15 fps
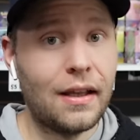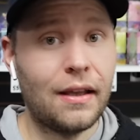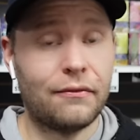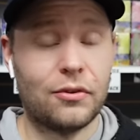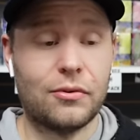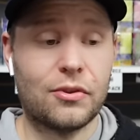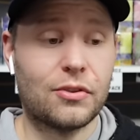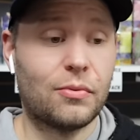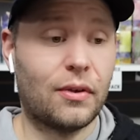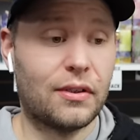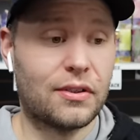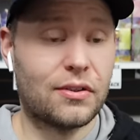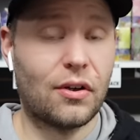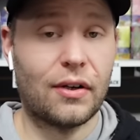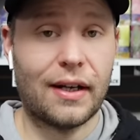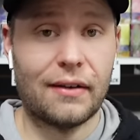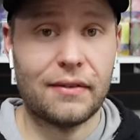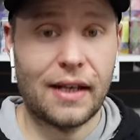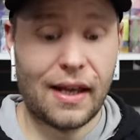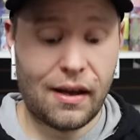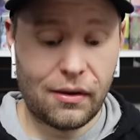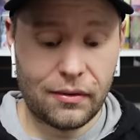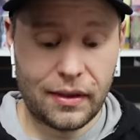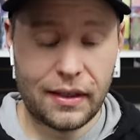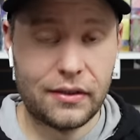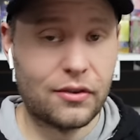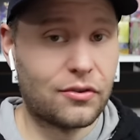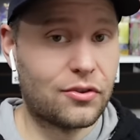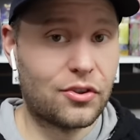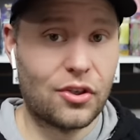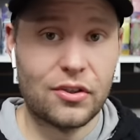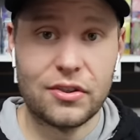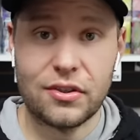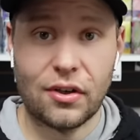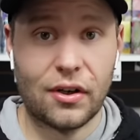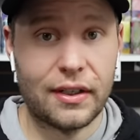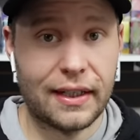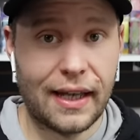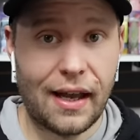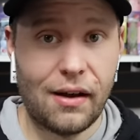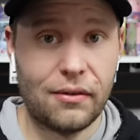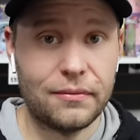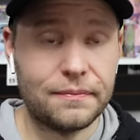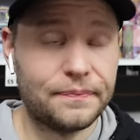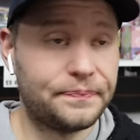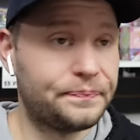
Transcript: If you just want to start out now and you're just starting out